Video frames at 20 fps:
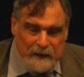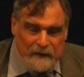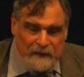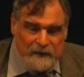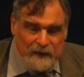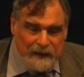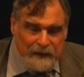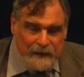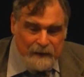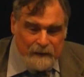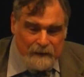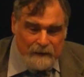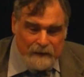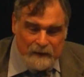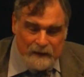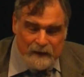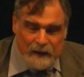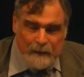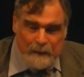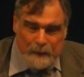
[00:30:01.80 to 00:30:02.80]
entire
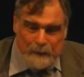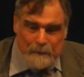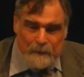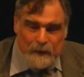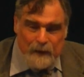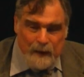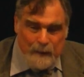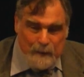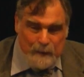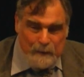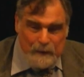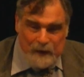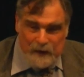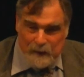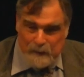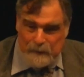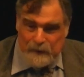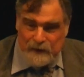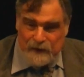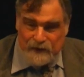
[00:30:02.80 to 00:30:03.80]
atomic bomb among
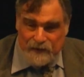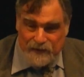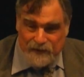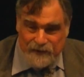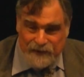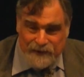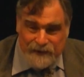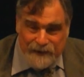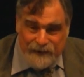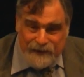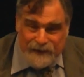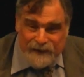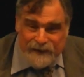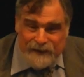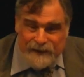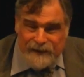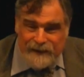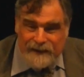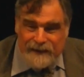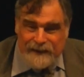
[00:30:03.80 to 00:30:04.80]
the pigeons
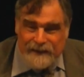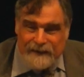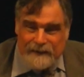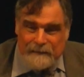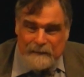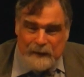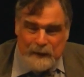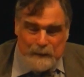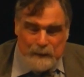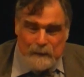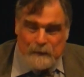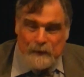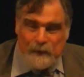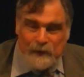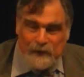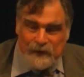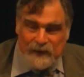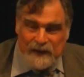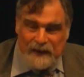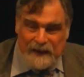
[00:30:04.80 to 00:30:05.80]
by
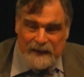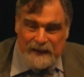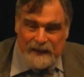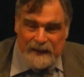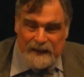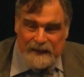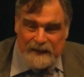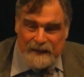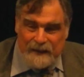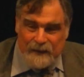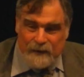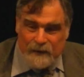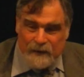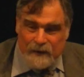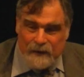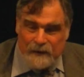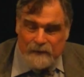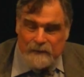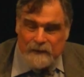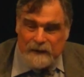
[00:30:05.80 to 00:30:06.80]
proposing in
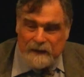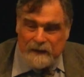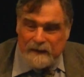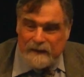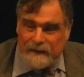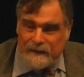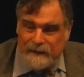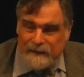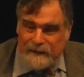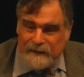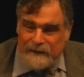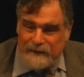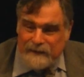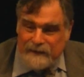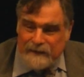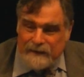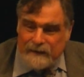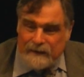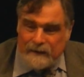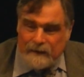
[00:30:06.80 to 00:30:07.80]
1933
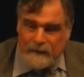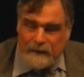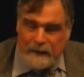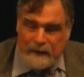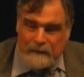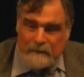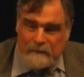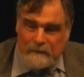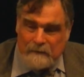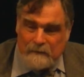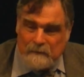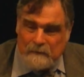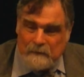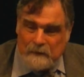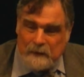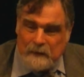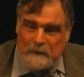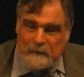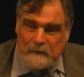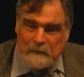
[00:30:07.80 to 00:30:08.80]
that
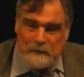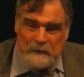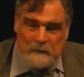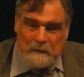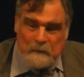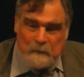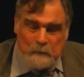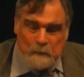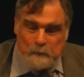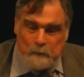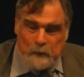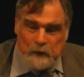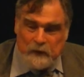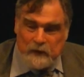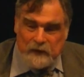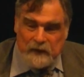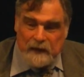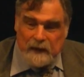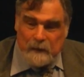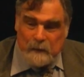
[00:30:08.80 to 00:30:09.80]
we
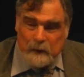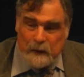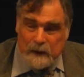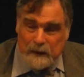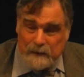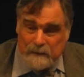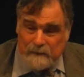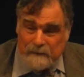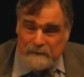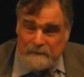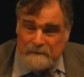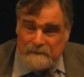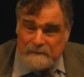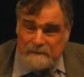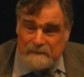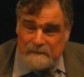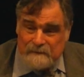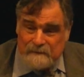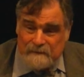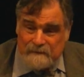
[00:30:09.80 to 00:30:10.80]
just can't wait.
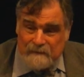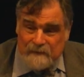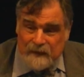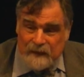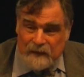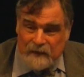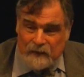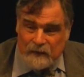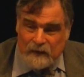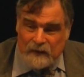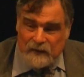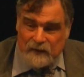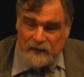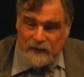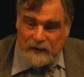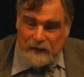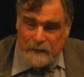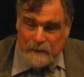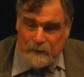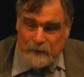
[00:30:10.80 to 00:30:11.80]
So let's
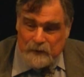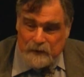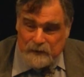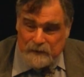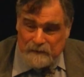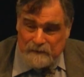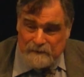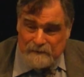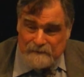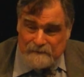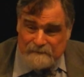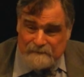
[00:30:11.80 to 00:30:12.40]
take communion.